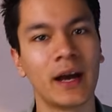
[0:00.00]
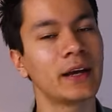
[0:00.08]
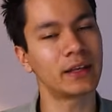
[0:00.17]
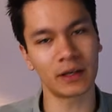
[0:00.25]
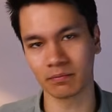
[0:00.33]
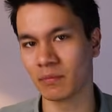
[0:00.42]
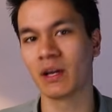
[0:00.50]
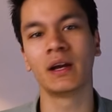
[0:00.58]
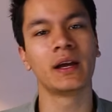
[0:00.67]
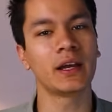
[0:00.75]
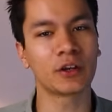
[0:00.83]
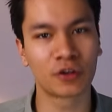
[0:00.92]
Again,
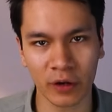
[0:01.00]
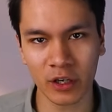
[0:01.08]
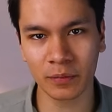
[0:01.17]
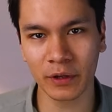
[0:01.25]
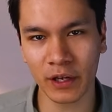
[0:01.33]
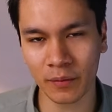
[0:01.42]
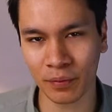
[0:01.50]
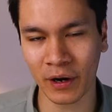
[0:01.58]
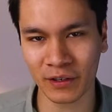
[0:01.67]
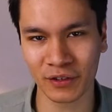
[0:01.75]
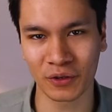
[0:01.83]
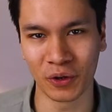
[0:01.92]
incredibly
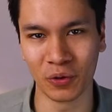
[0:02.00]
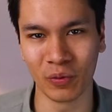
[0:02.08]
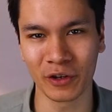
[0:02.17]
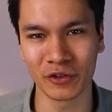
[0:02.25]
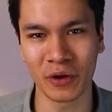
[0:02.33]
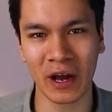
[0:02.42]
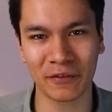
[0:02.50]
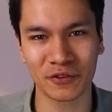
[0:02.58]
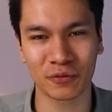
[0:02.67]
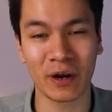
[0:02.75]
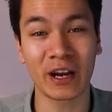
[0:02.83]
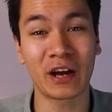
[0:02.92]
impractical when you have
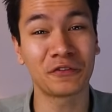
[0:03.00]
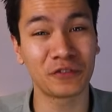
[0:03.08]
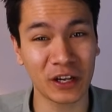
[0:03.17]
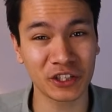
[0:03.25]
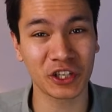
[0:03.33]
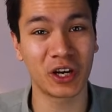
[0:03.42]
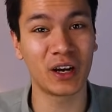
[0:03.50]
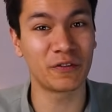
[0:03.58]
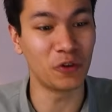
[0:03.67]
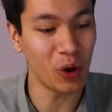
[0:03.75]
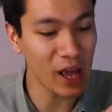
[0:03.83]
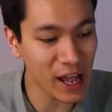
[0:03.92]
to write a flashcard
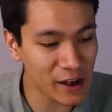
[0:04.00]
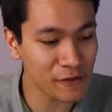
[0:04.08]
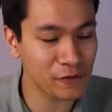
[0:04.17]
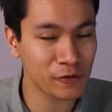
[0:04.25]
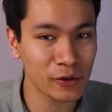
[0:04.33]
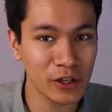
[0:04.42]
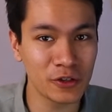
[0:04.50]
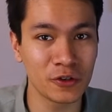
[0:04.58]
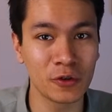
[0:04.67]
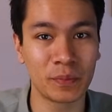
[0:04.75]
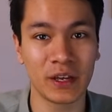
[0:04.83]
for every new